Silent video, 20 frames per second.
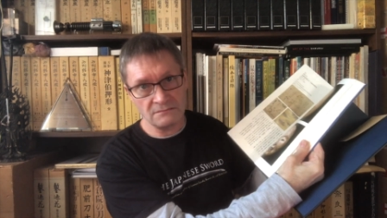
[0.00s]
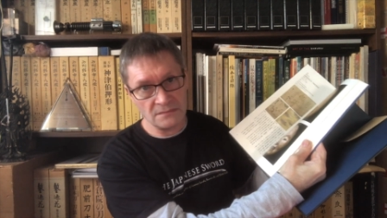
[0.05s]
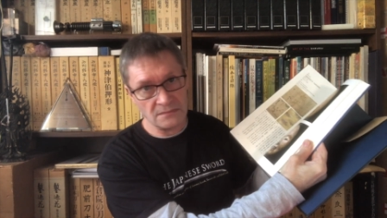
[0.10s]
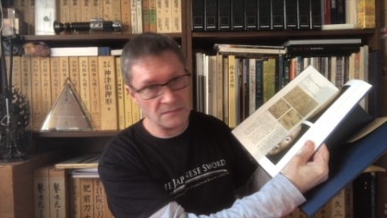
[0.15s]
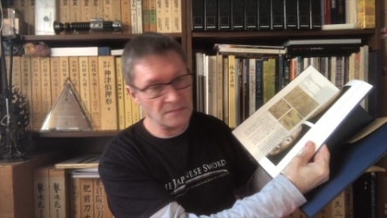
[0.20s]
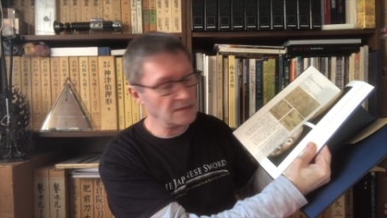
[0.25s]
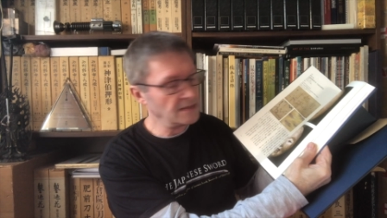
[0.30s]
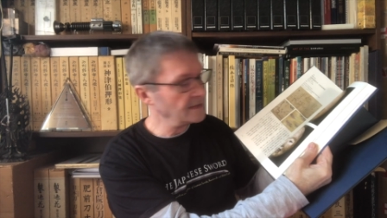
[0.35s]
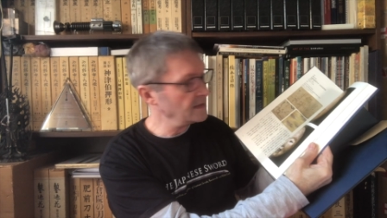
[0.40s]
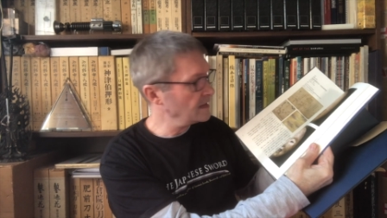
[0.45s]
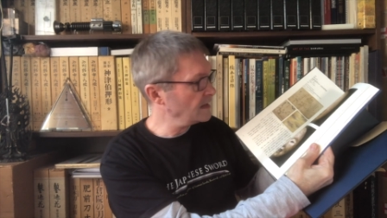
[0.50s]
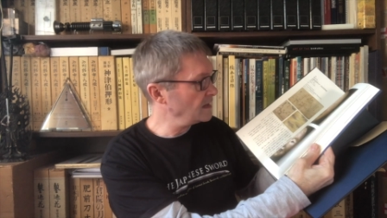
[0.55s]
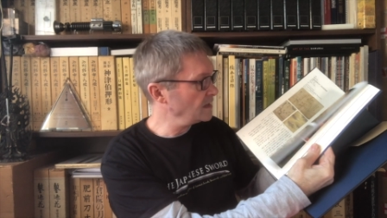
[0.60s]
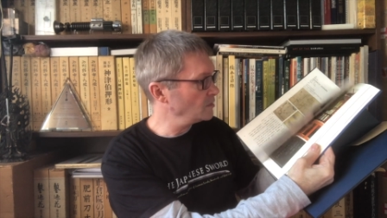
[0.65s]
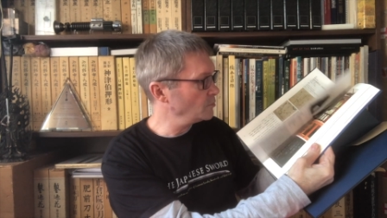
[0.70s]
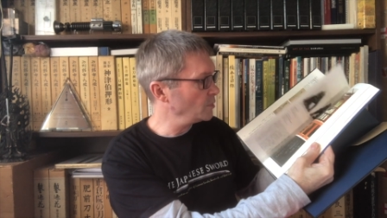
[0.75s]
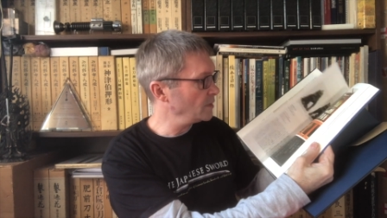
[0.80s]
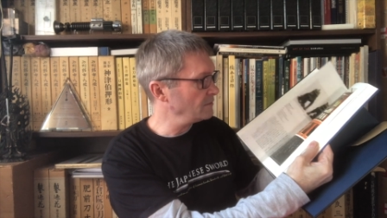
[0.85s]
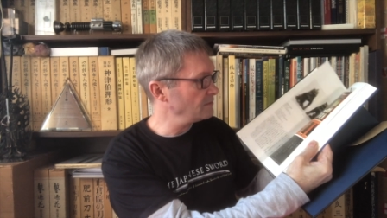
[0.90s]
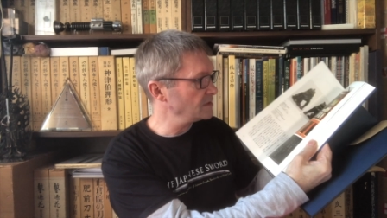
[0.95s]
late
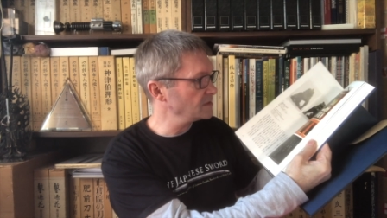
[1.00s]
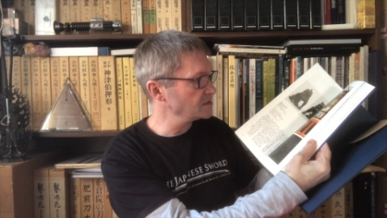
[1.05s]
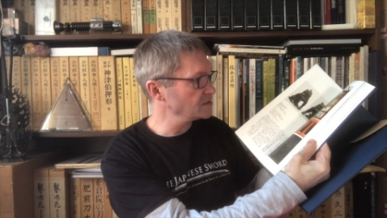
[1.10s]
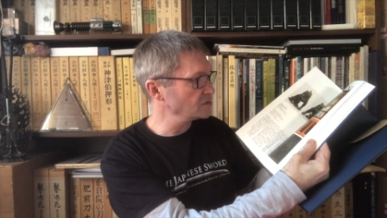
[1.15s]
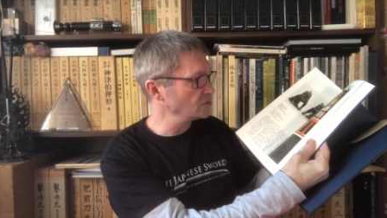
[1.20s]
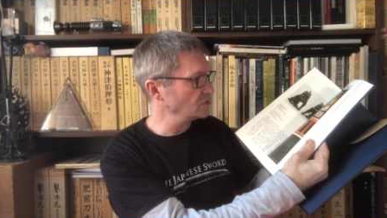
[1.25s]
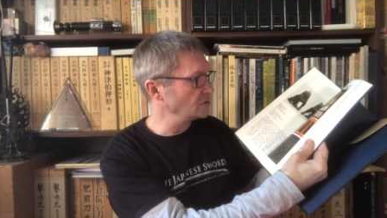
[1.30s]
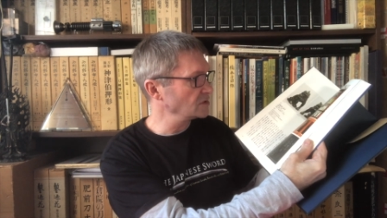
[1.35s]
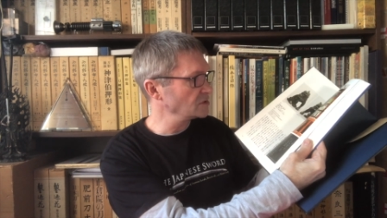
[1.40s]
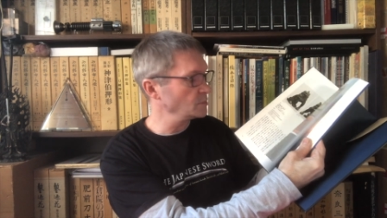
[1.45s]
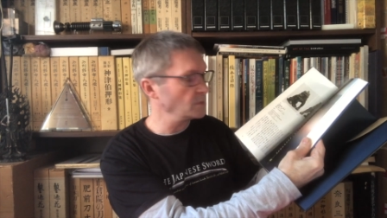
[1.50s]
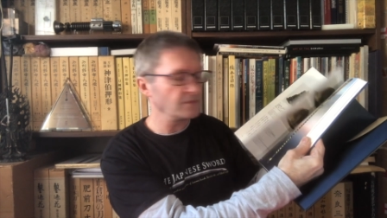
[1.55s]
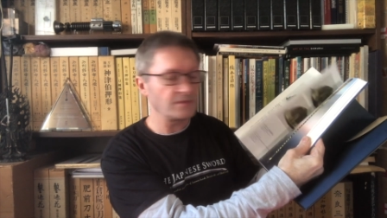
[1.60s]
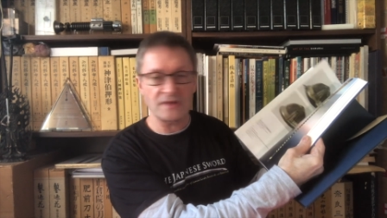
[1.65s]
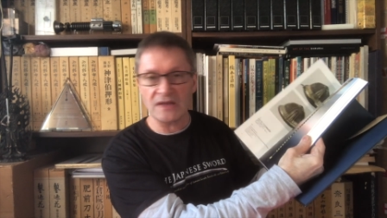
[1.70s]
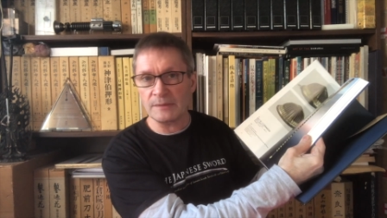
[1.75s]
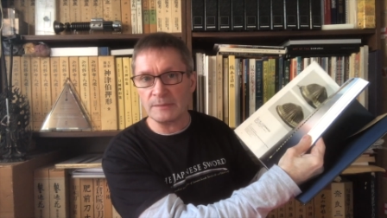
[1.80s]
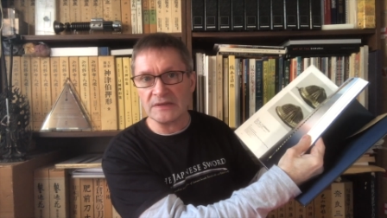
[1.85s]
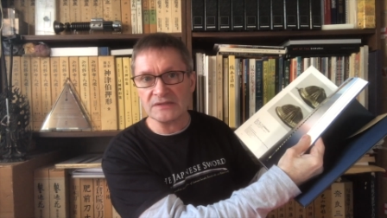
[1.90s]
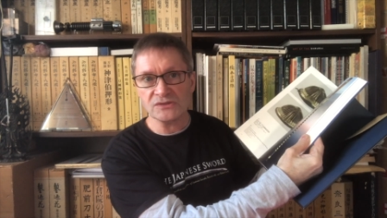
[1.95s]
Heian period swords with
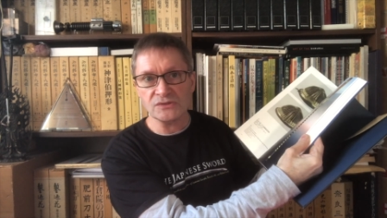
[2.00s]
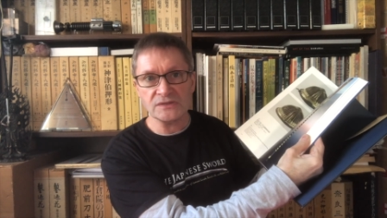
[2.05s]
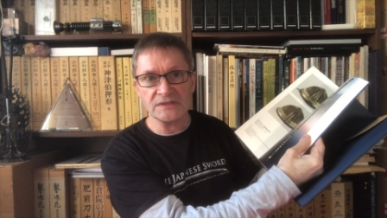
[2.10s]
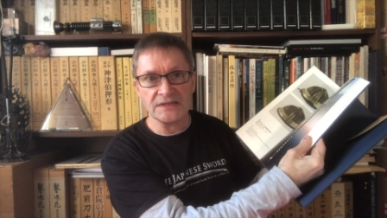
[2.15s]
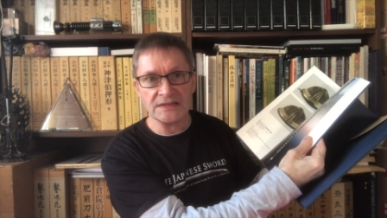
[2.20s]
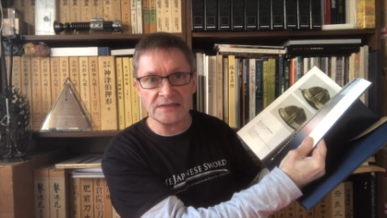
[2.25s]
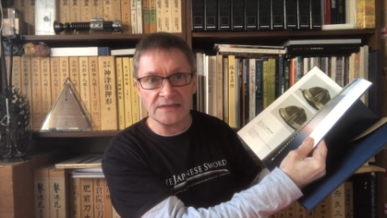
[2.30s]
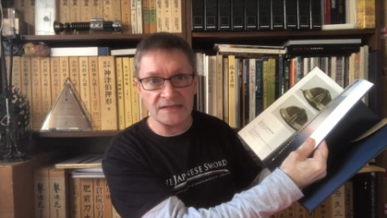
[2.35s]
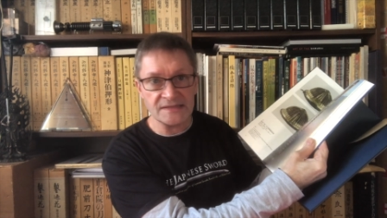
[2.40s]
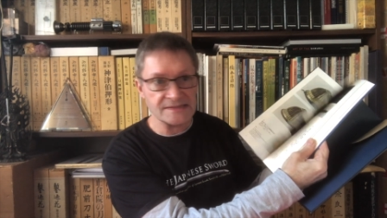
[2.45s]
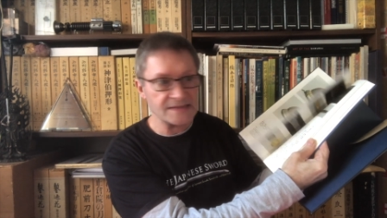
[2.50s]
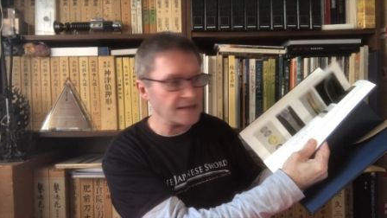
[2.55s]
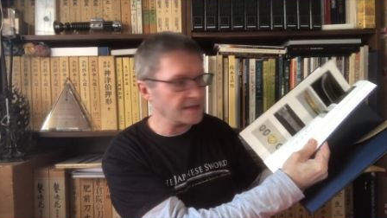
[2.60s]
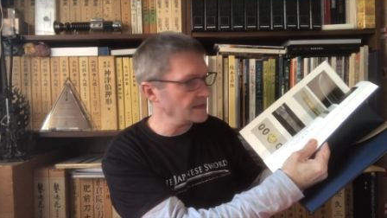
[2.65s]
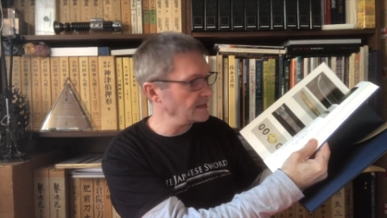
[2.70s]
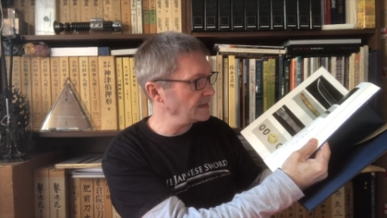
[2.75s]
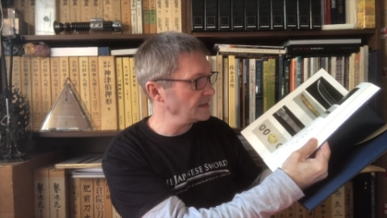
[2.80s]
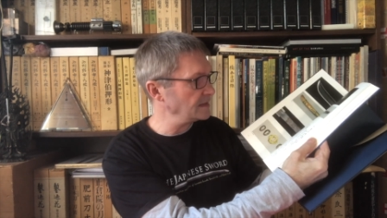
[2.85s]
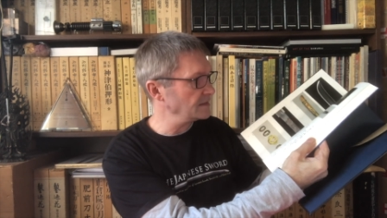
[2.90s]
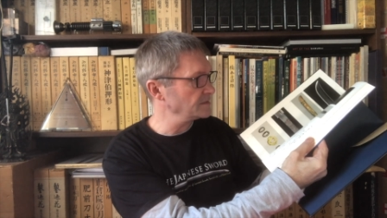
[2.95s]
Kamasu
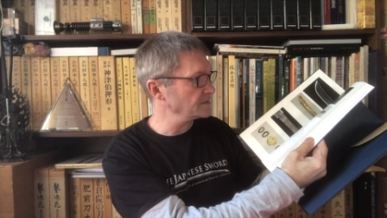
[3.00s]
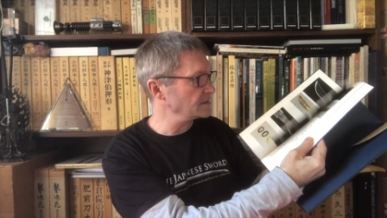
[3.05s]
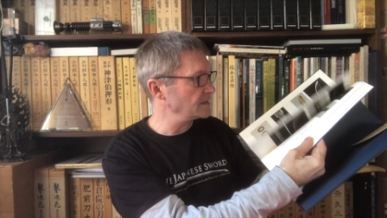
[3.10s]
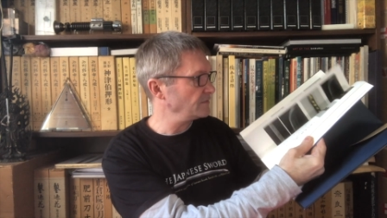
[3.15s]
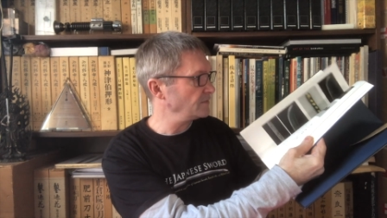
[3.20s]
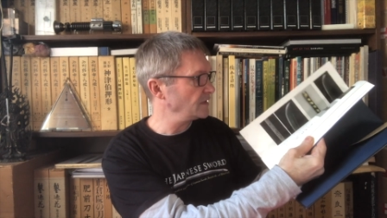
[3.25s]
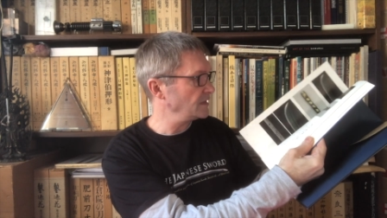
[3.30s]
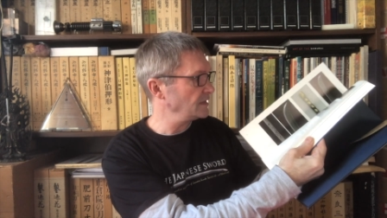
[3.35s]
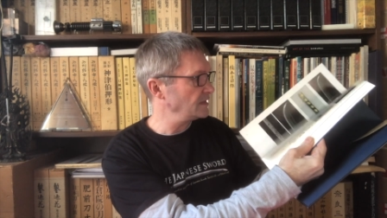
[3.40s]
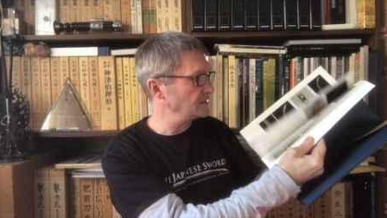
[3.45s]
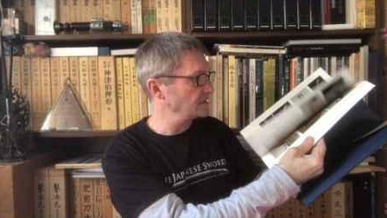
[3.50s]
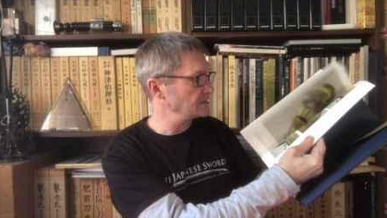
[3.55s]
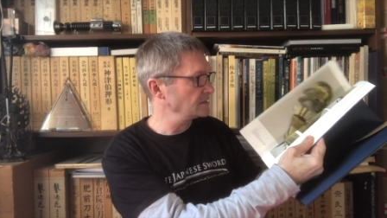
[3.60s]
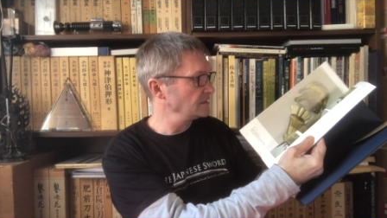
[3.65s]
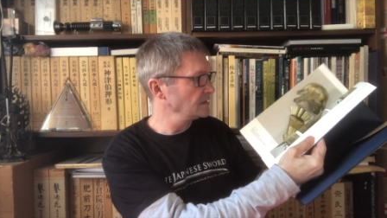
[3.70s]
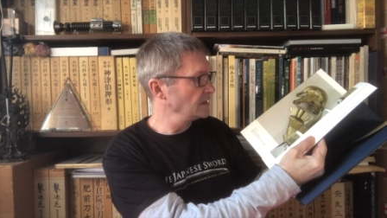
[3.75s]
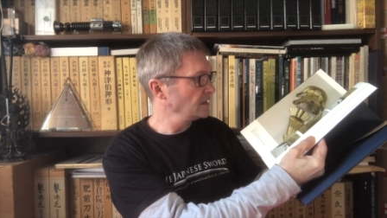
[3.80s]
Kisaki and stuff like this,